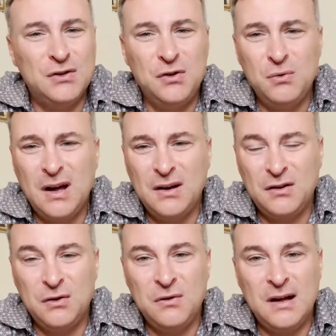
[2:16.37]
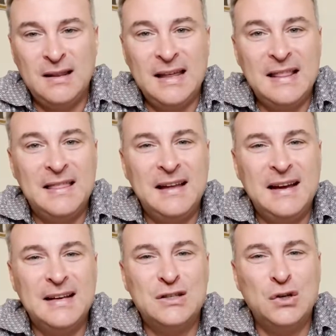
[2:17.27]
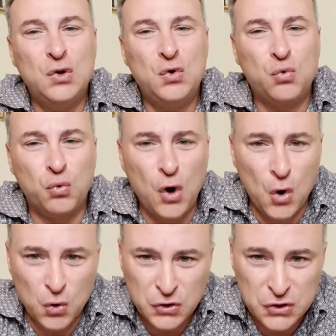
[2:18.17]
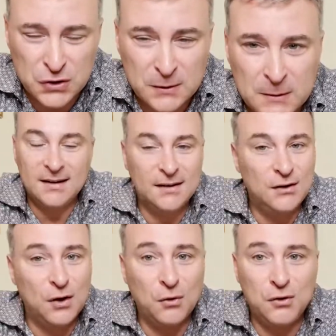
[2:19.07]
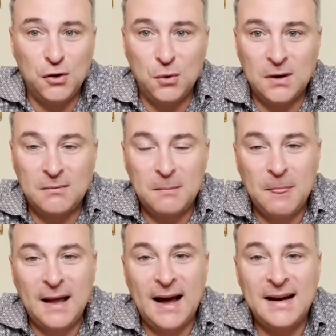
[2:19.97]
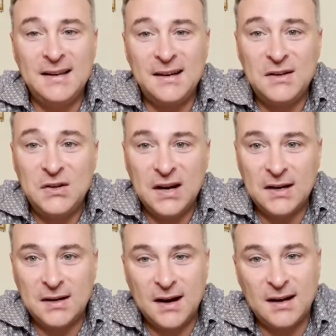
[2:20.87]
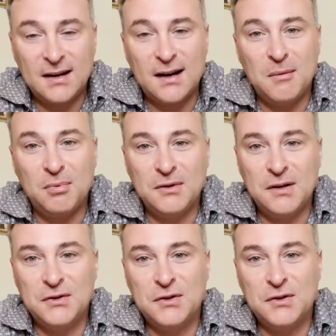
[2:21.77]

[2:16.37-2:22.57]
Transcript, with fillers: do not do that. They think it's gross. Don't do it. I did a TikTok a couple years